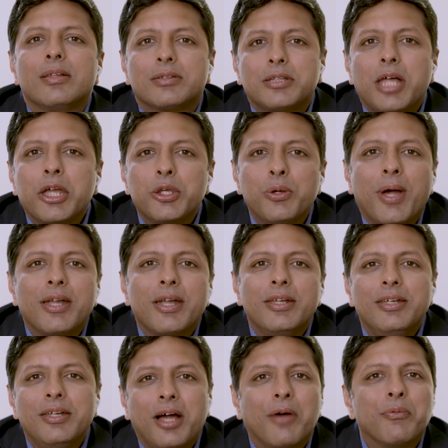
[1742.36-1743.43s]
Thank you,
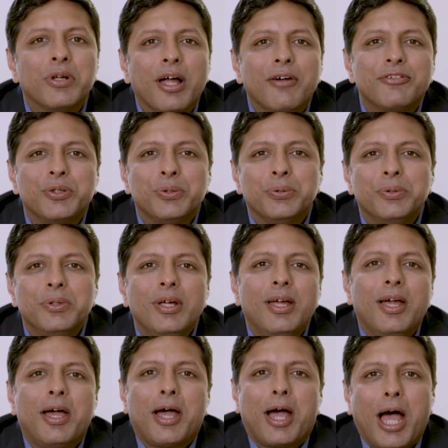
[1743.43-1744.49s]
Andy. I would love to.
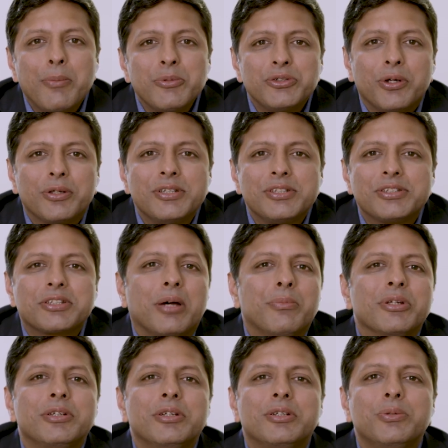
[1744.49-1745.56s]
Amazon is
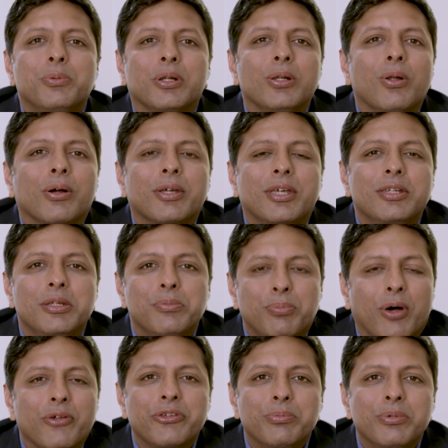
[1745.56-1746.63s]
committed to unlocking the
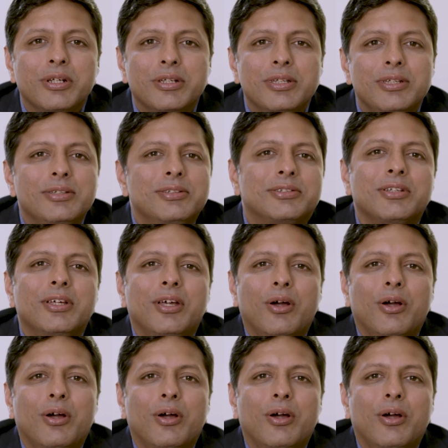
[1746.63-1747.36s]
possibilities